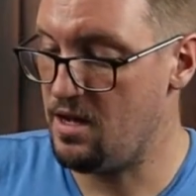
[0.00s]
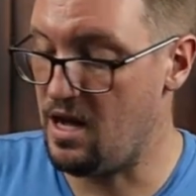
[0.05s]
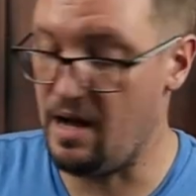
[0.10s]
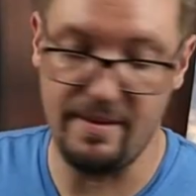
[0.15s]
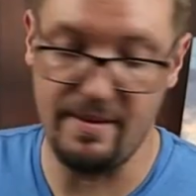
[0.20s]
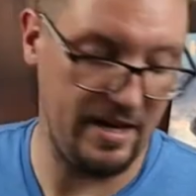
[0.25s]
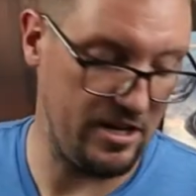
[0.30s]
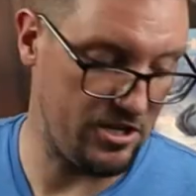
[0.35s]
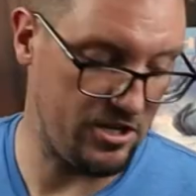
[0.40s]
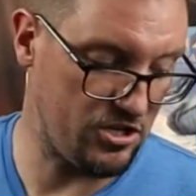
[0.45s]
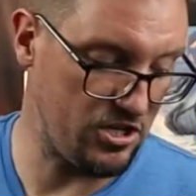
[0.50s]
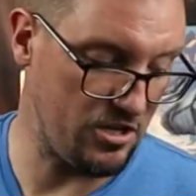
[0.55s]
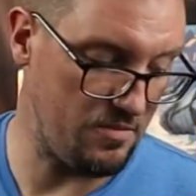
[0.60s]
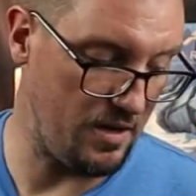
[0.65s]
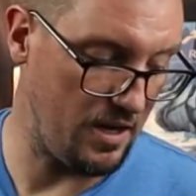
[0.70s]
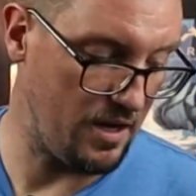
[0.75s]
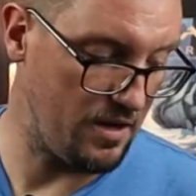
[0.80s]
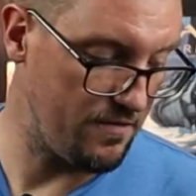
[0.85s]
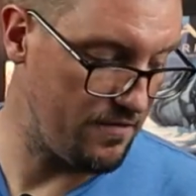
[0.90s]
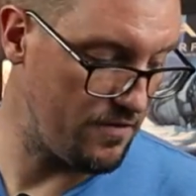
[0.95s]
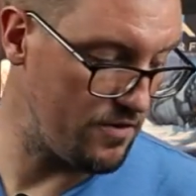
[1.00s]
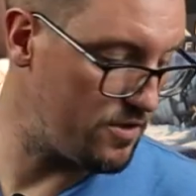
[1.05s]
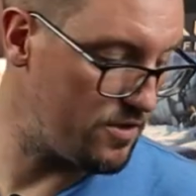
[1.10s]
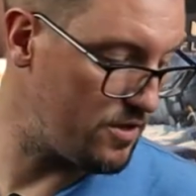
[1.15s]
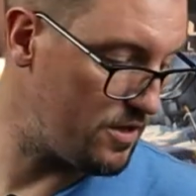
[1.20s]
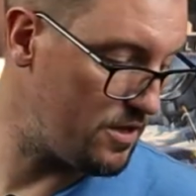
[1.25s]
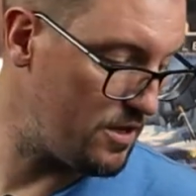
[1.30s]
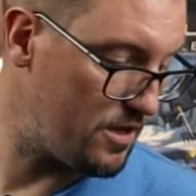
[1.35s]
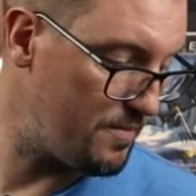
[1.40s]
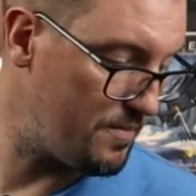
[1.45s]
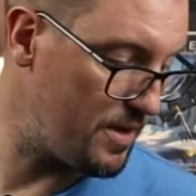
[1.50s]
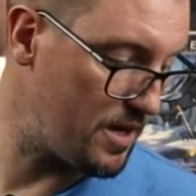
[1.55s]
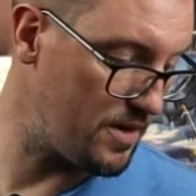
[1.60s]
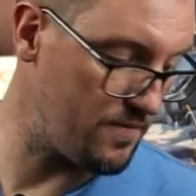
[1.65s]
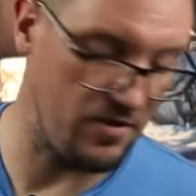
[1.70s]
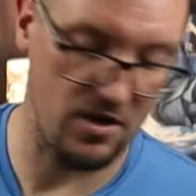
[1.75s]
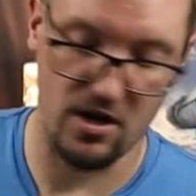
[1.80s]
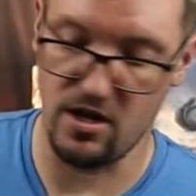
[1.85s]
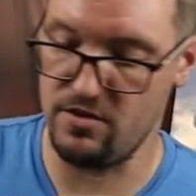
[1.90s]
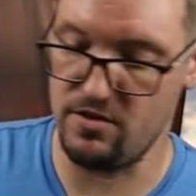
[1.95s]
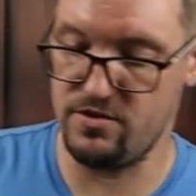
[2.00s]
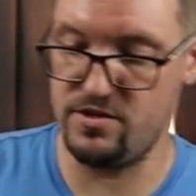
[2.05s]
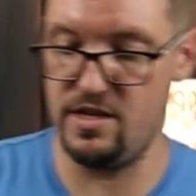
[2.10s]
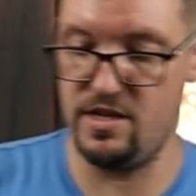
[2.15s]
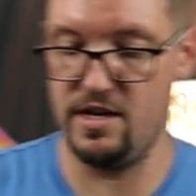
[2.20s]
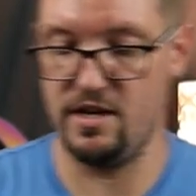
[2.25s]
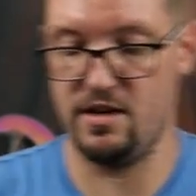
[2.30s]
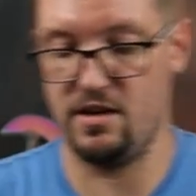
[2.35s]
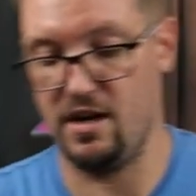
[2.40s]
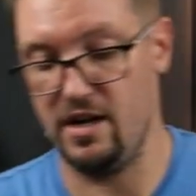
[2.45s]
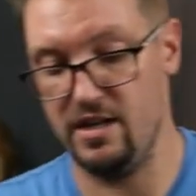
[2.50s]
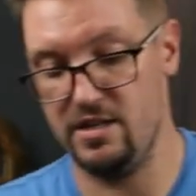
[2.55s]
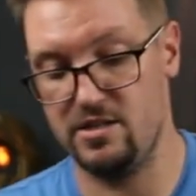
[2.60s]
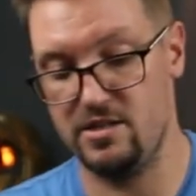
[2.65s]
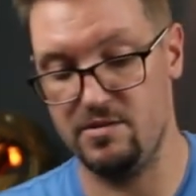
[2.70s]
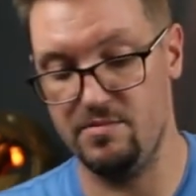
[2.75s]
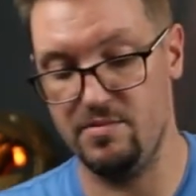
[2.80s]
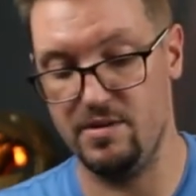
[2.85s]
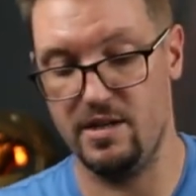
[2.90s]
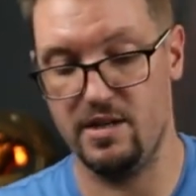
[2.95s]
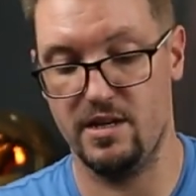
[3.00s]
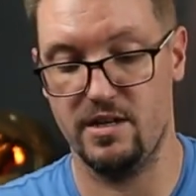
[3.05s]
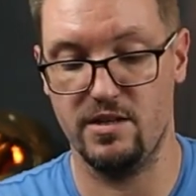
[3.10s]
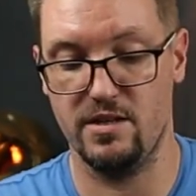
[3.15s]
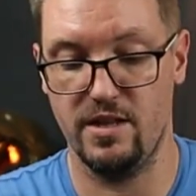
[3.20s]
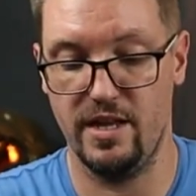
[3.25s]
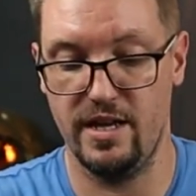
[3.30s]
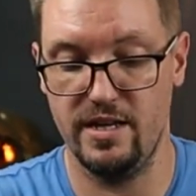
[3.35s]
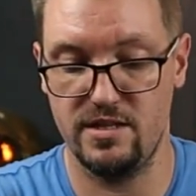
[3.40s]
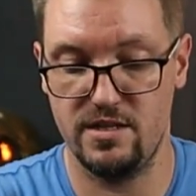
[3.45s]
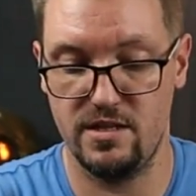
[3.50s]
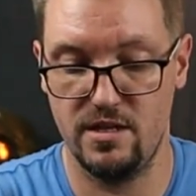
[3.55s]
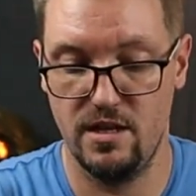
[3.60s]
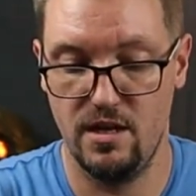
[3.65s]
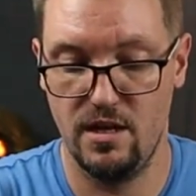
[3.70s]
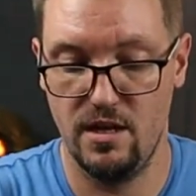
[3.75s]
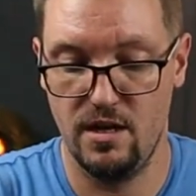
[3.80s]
I mean, it should be for the amount of dollars that it costs, but nonetheless,